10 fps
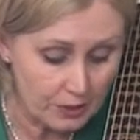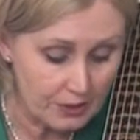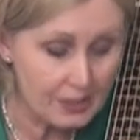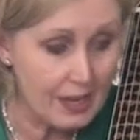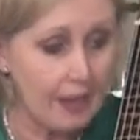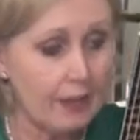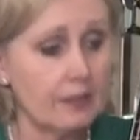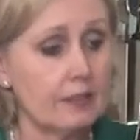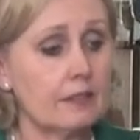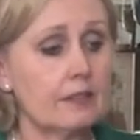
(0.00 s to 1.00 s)
and down
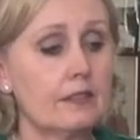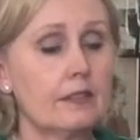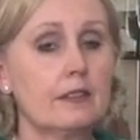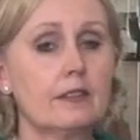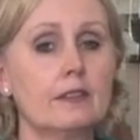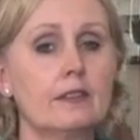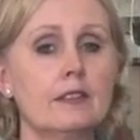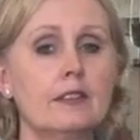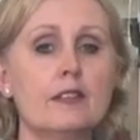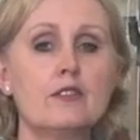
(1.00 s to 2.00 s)

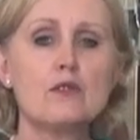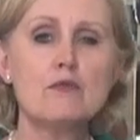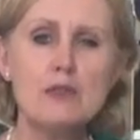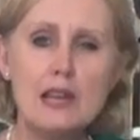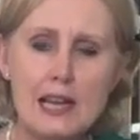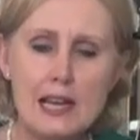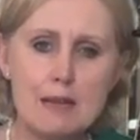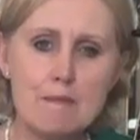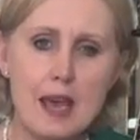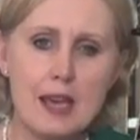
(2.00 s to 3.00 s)
to really
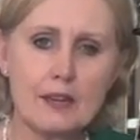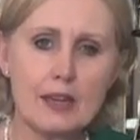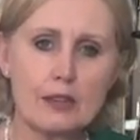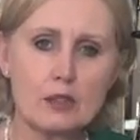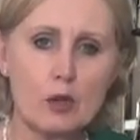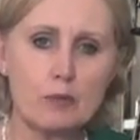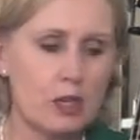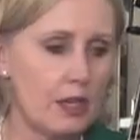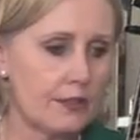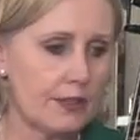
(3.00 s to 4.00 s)
make that top
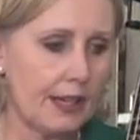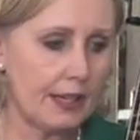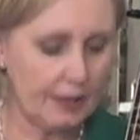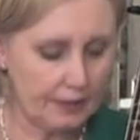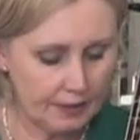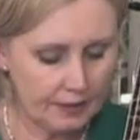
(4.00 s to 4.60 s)
G sing.